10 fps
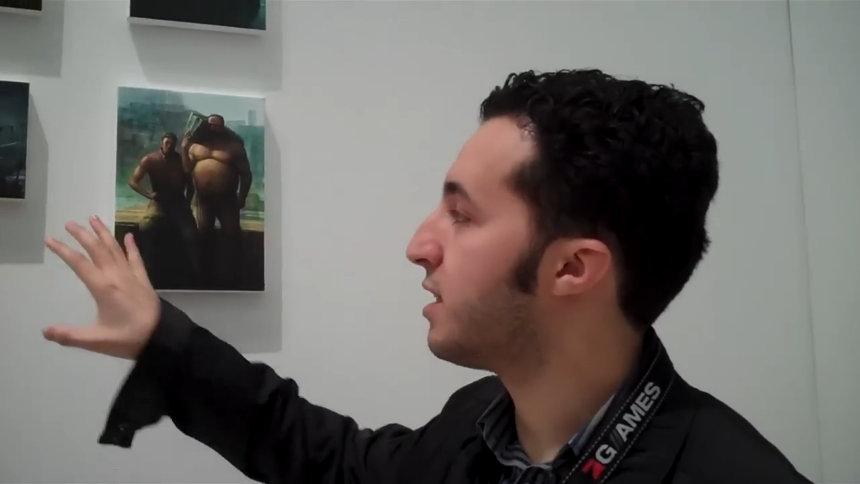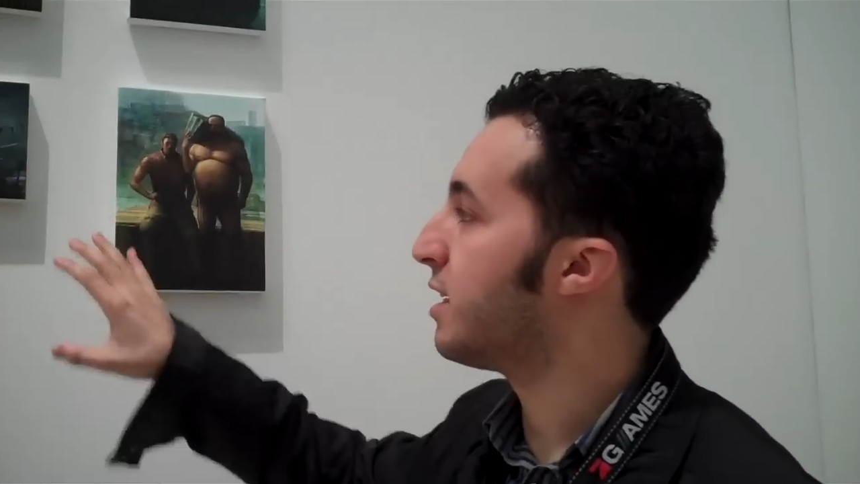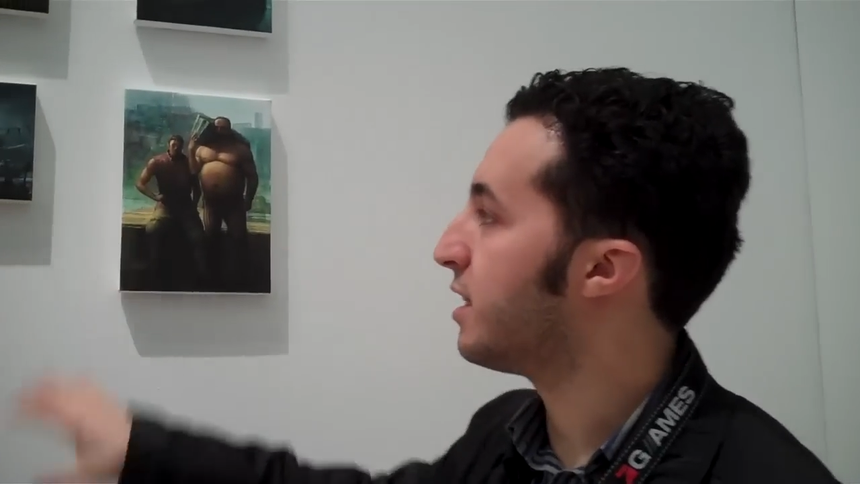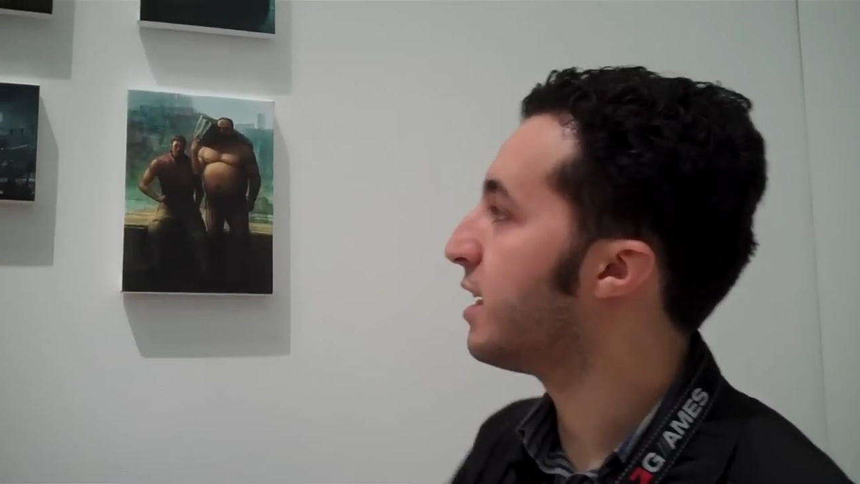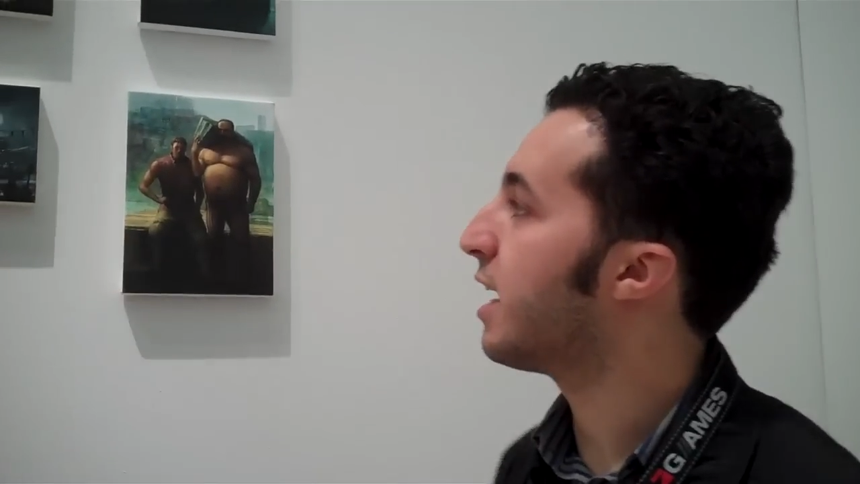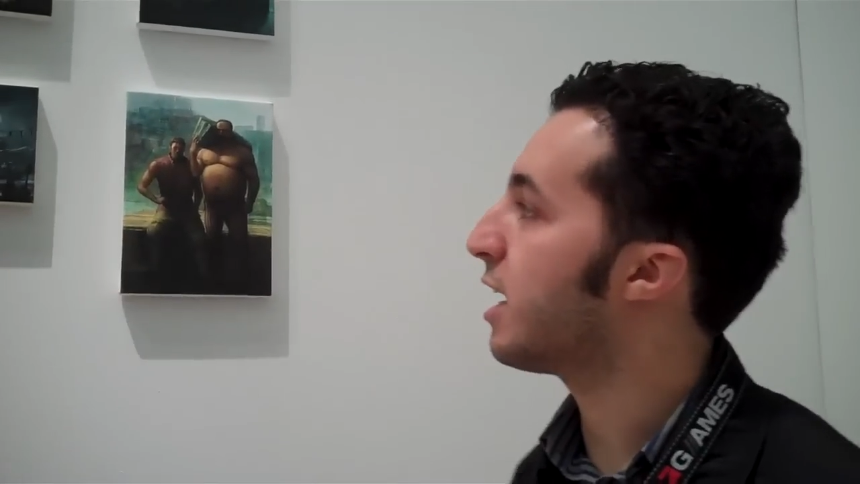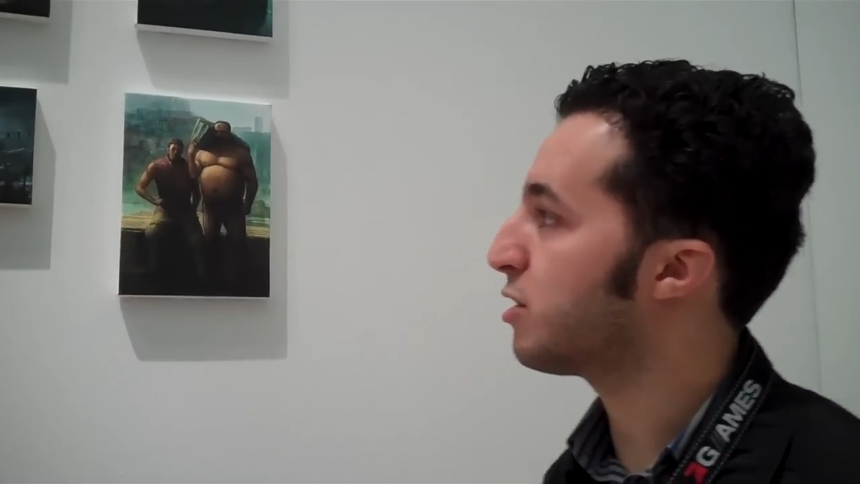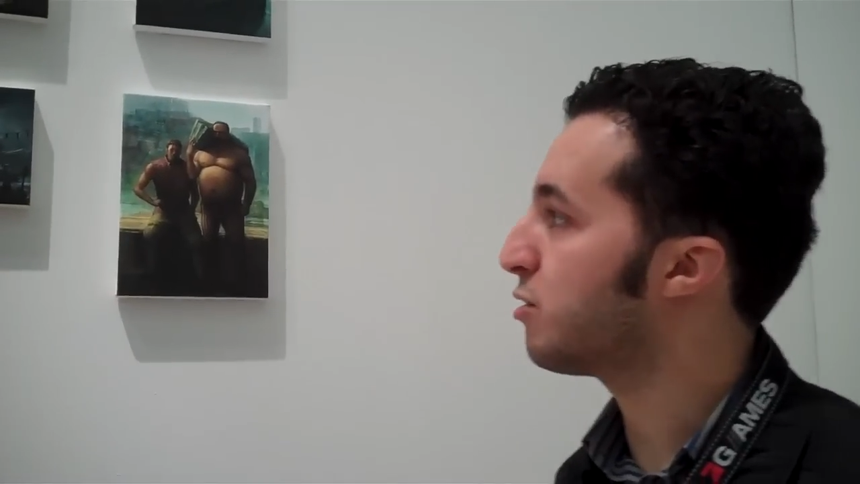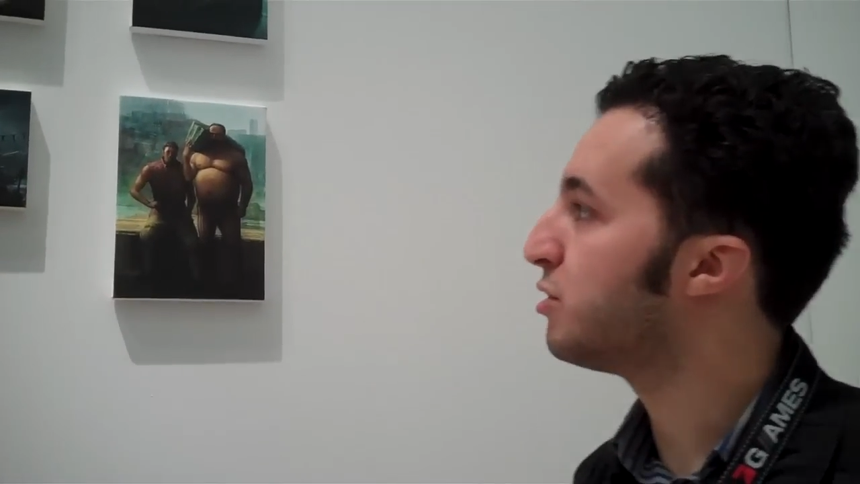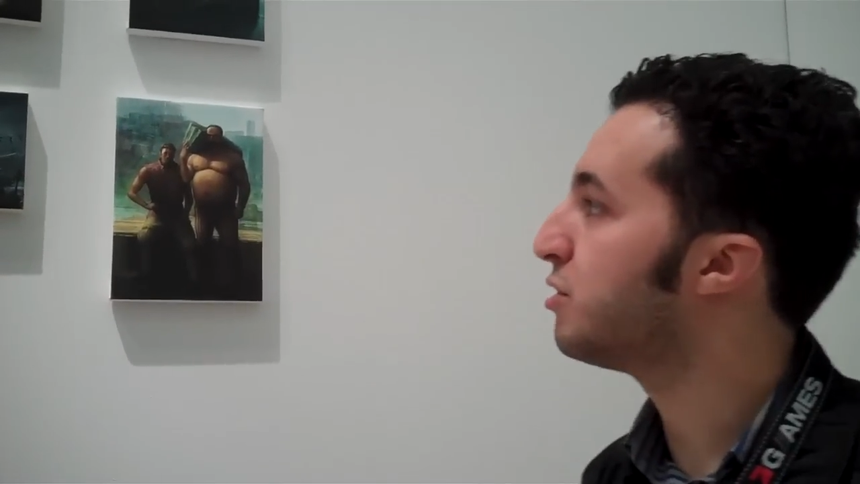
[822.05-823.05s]
the
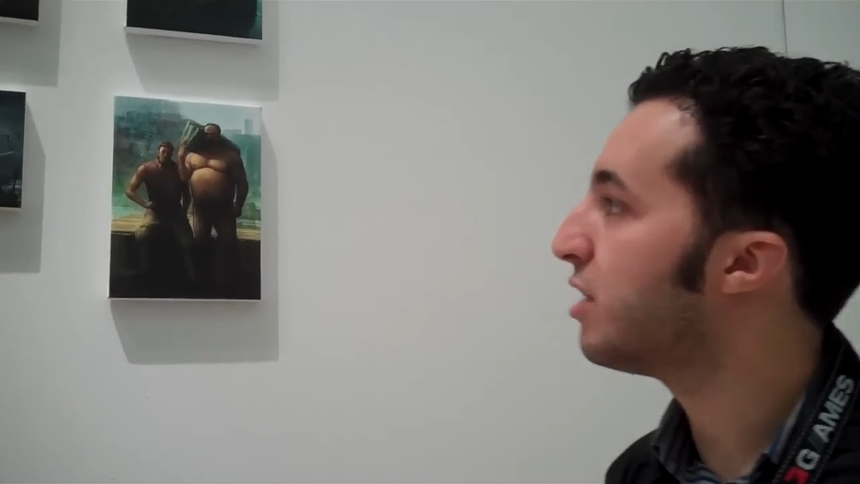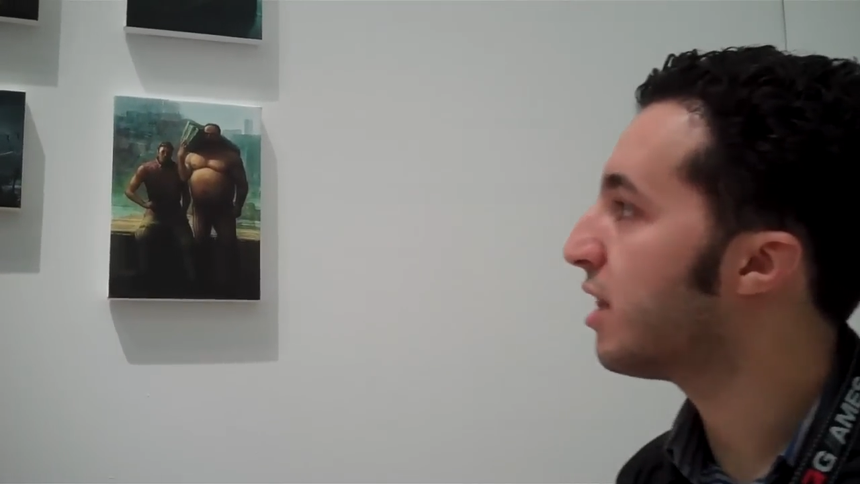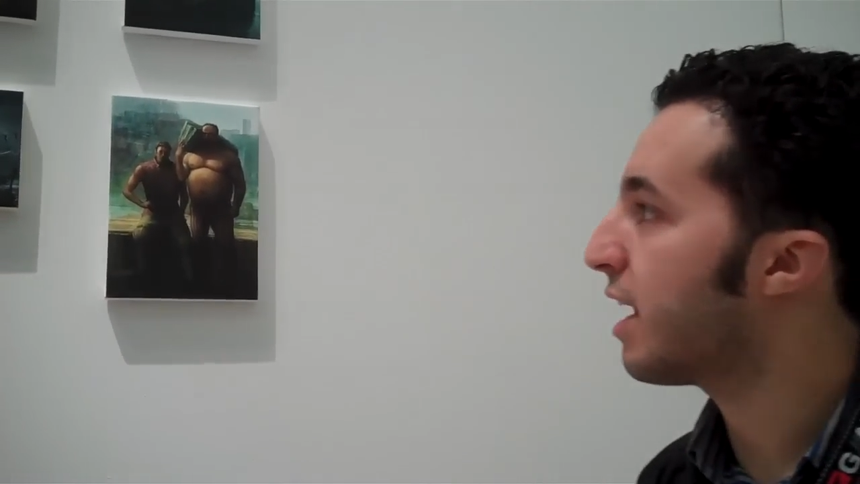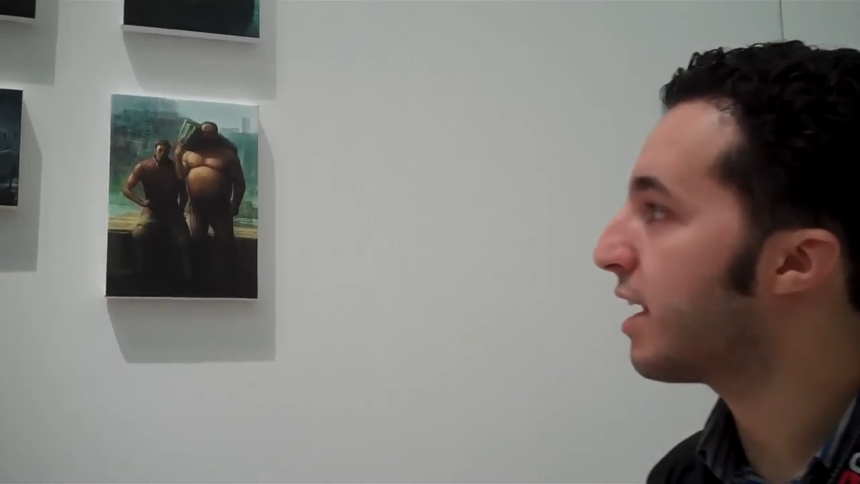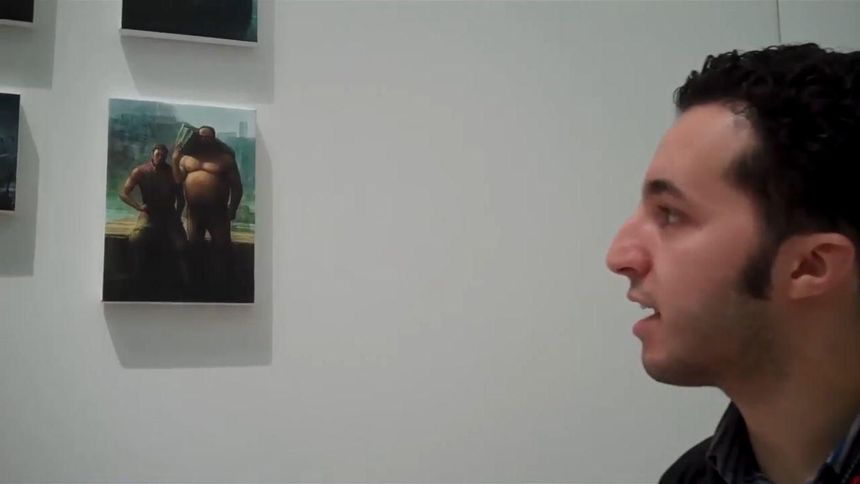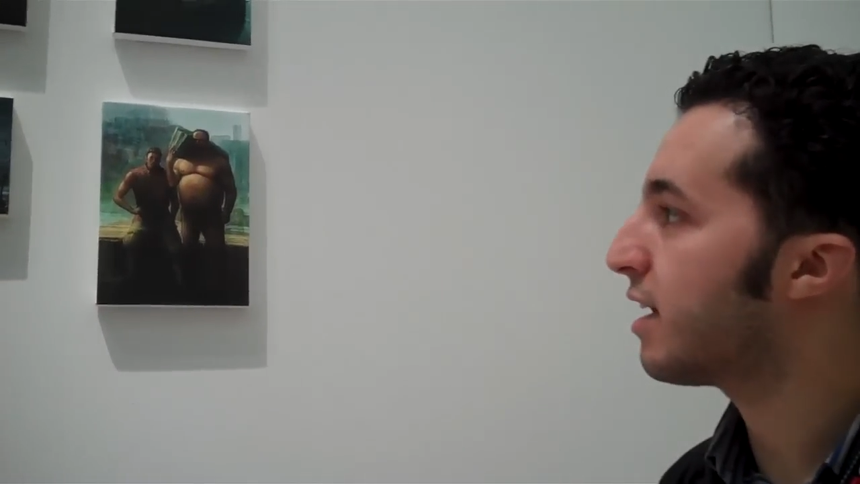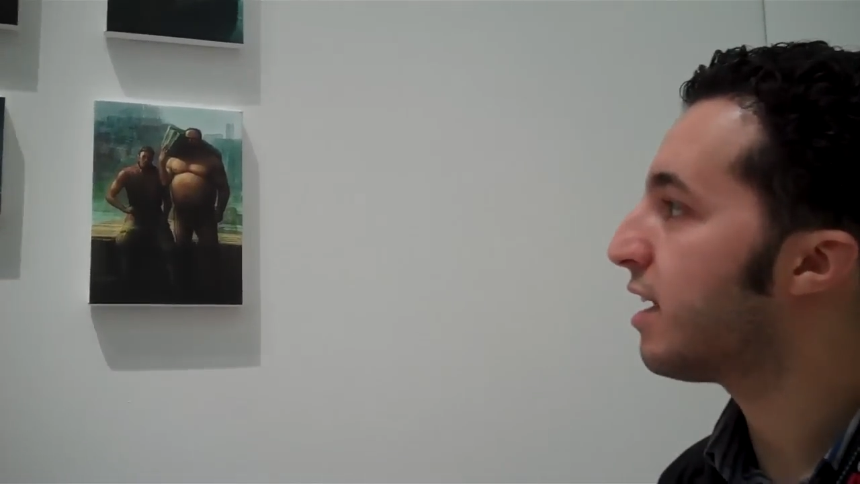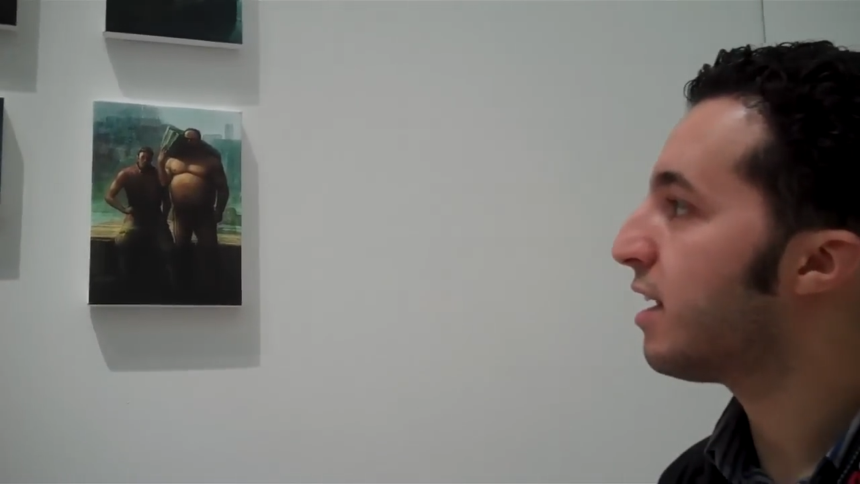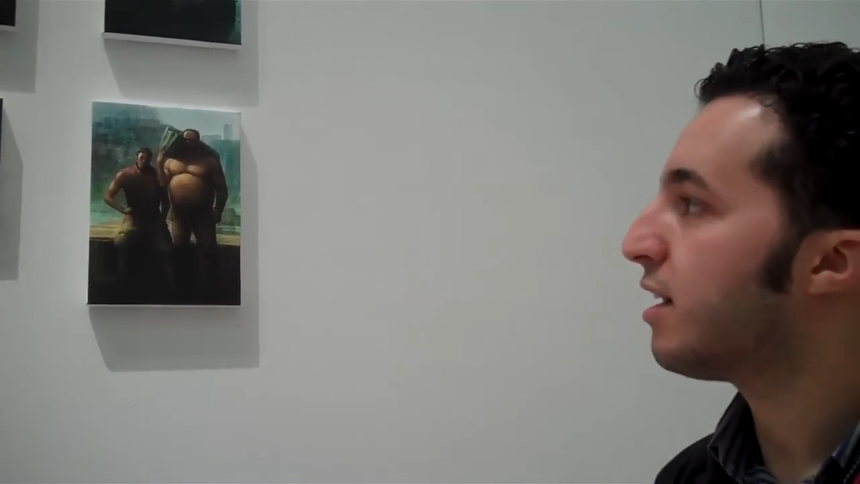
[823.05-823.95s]
guys who do the lighting